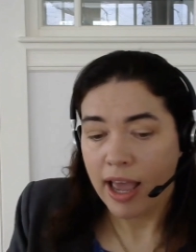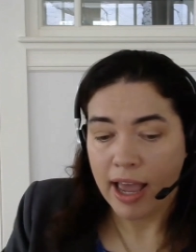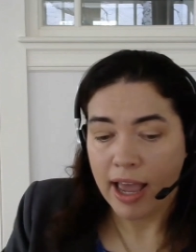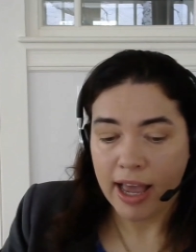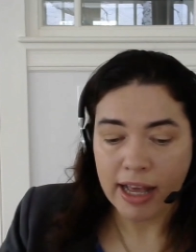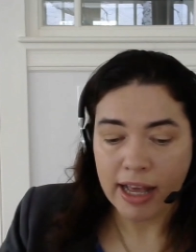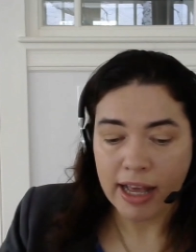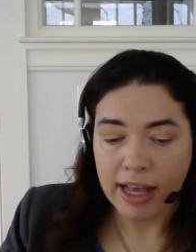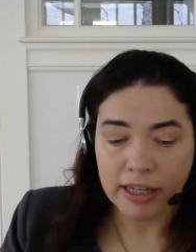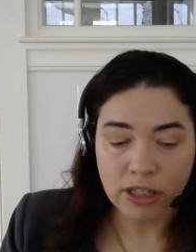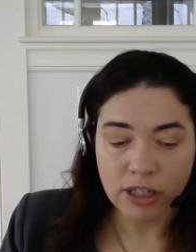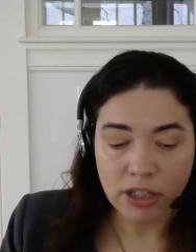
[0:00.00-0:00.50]

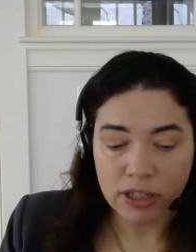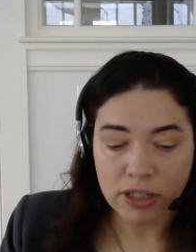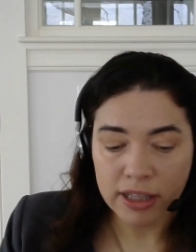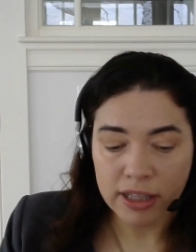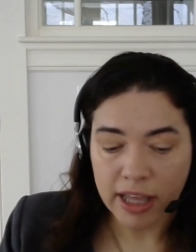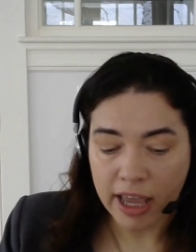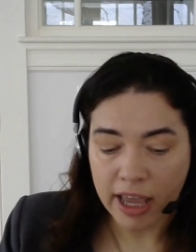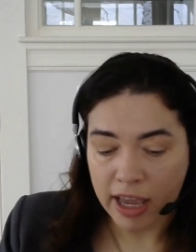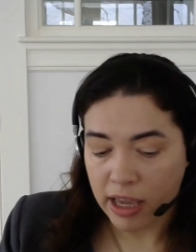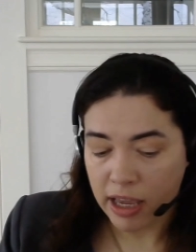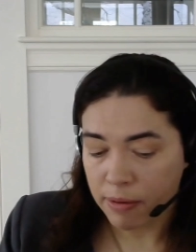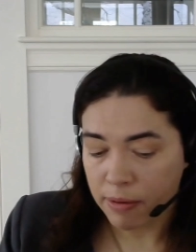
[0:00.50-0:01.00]
and
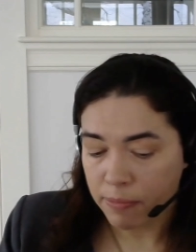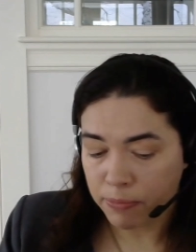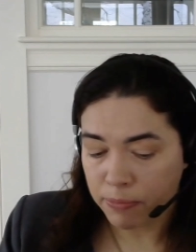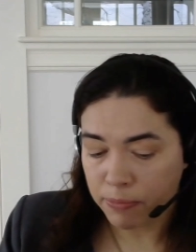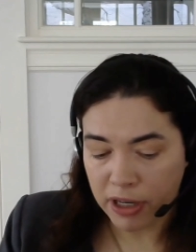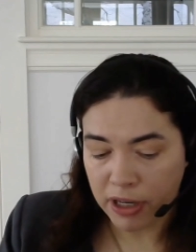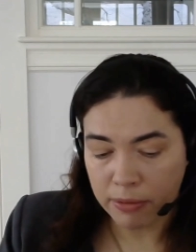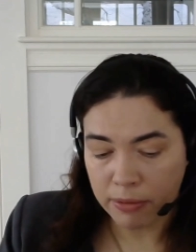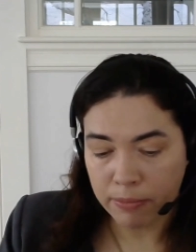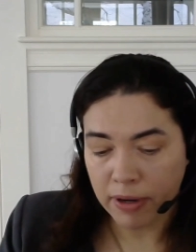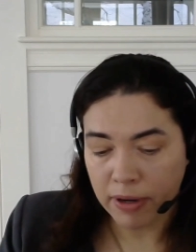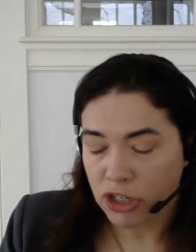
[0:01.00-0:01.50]
they
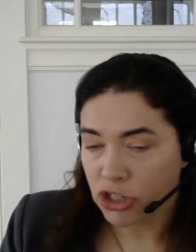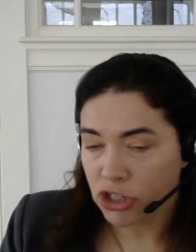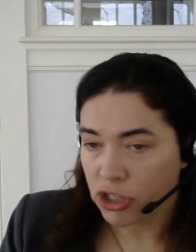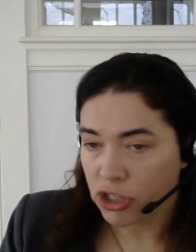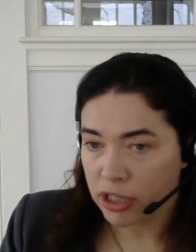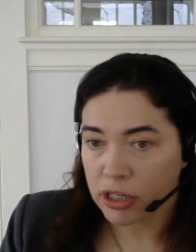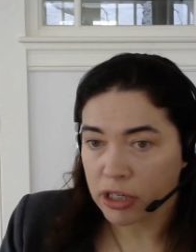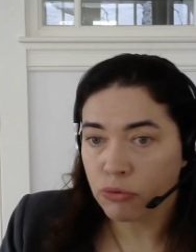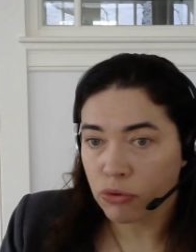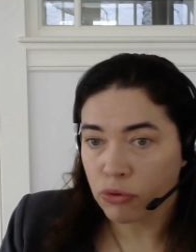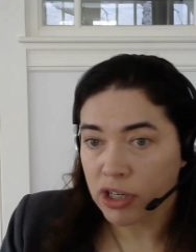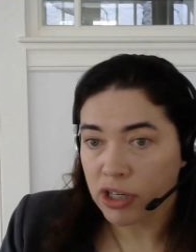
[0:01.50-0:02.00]
pretty much
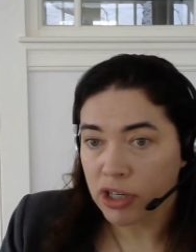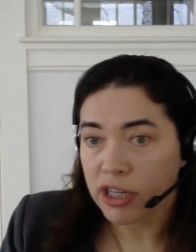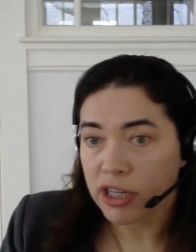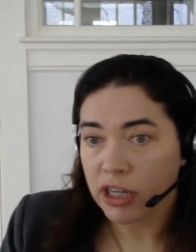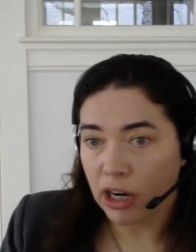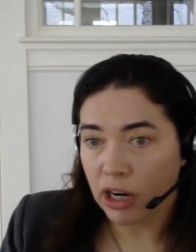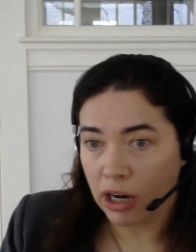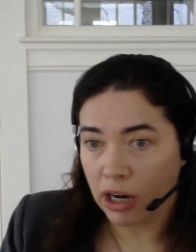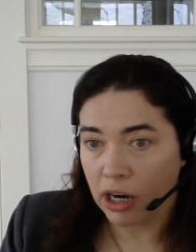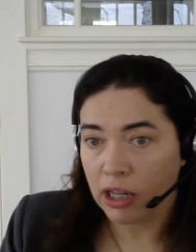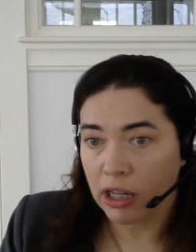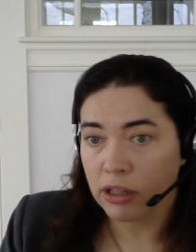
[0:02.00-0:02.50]

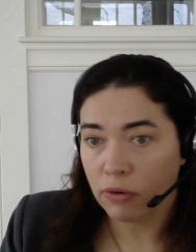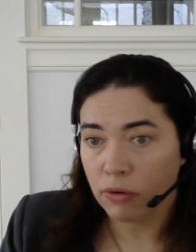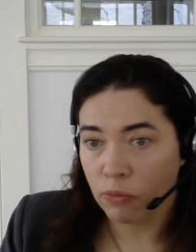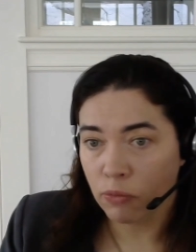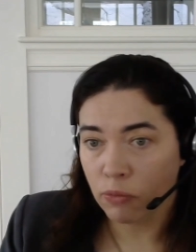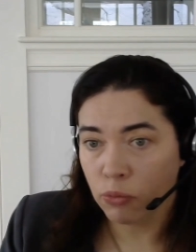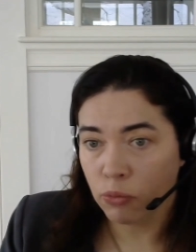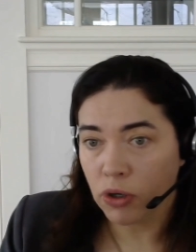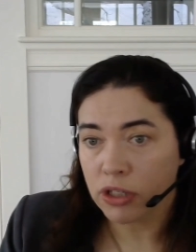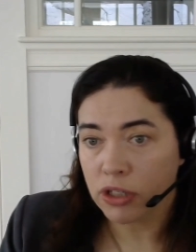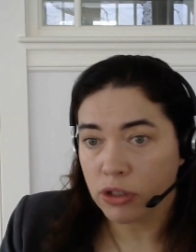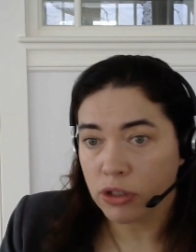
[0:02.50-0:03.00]
agree on
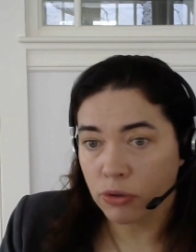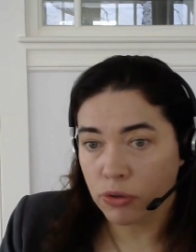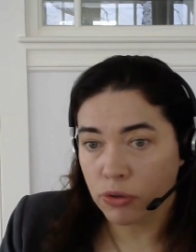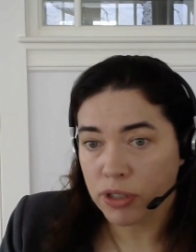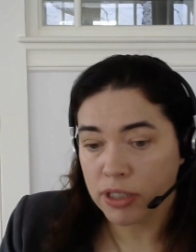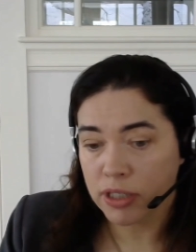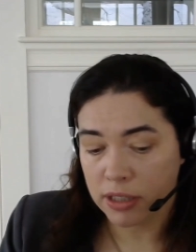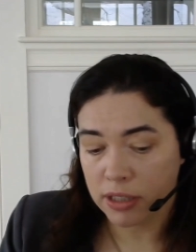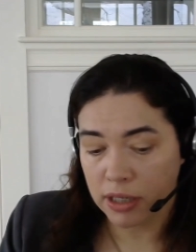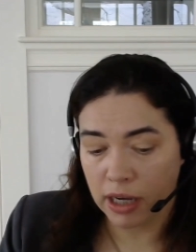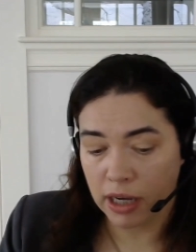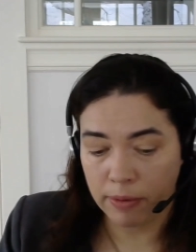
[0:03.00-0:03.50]
what
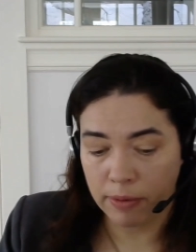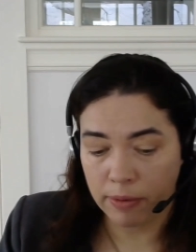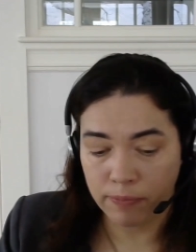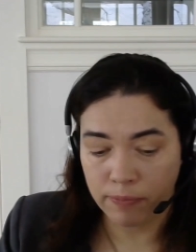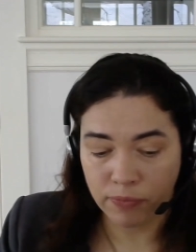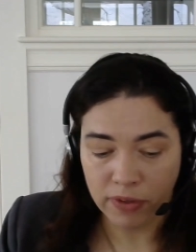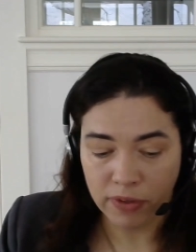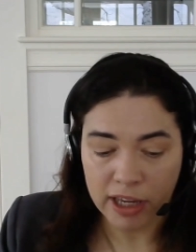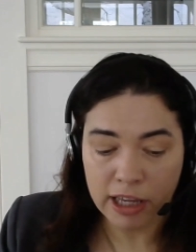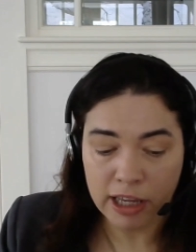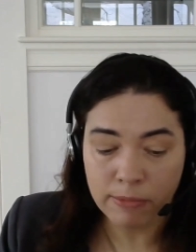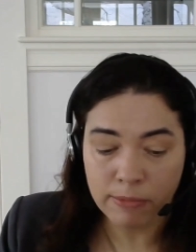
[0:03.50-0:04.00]
those um,